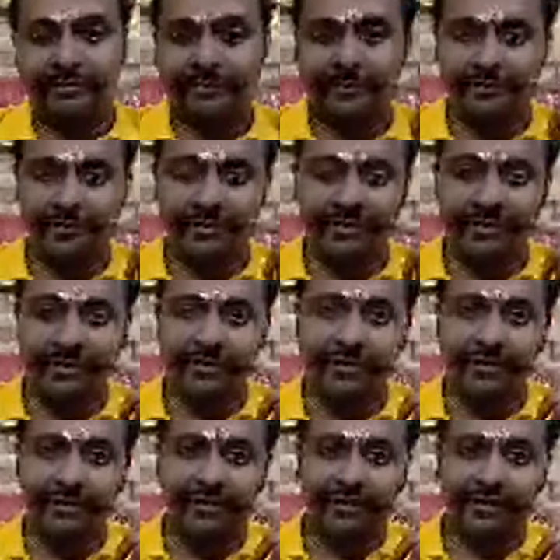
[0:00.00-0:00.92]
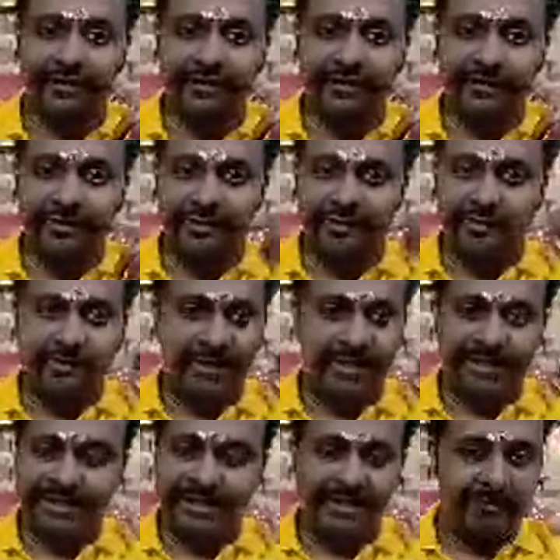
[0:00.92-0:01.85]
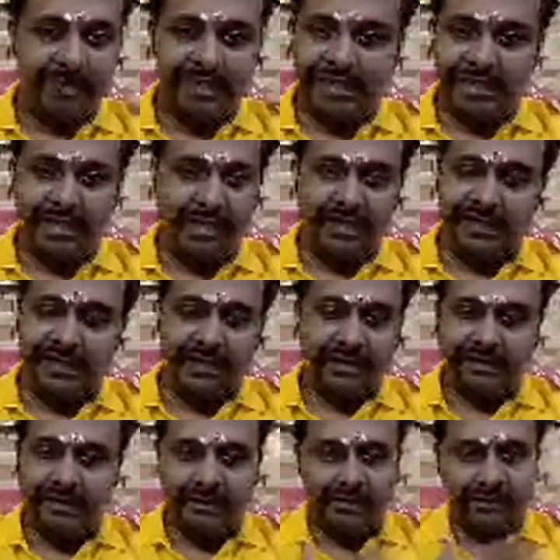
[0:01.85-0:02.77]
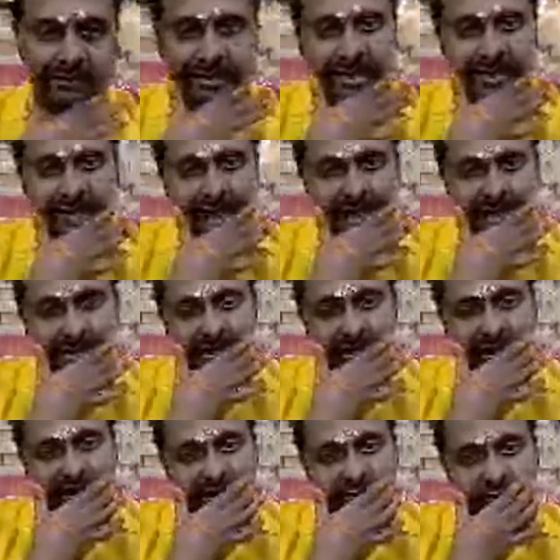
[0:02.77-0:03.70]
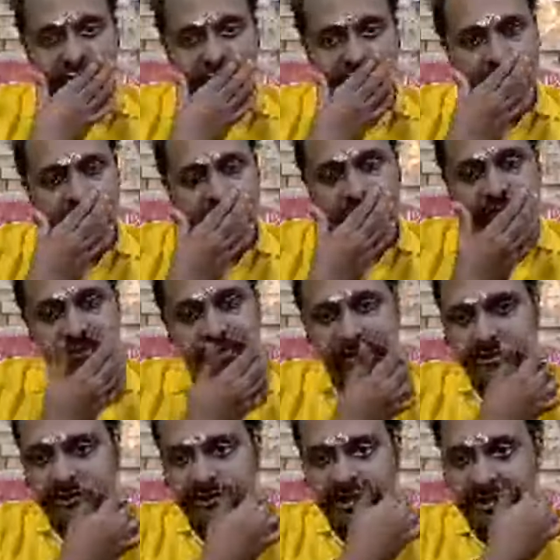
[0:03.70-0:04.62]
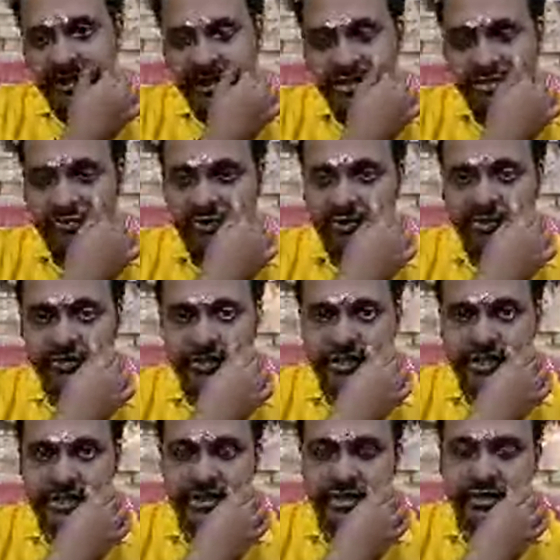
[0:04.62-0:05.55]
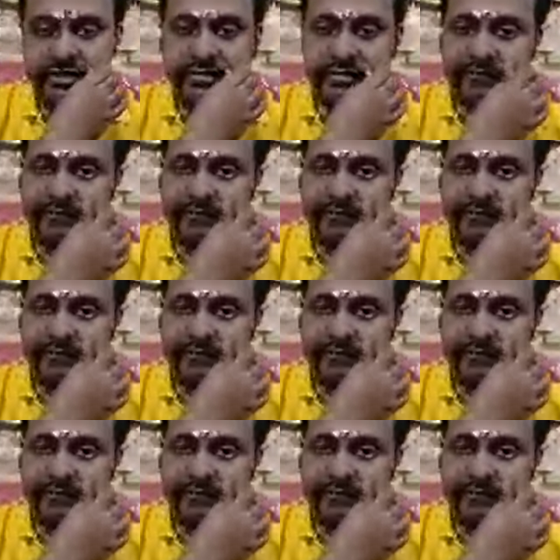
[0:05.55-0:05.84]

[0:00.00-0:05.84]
Okay. Please immediately take action and report. Otherwise, nothing is going to change.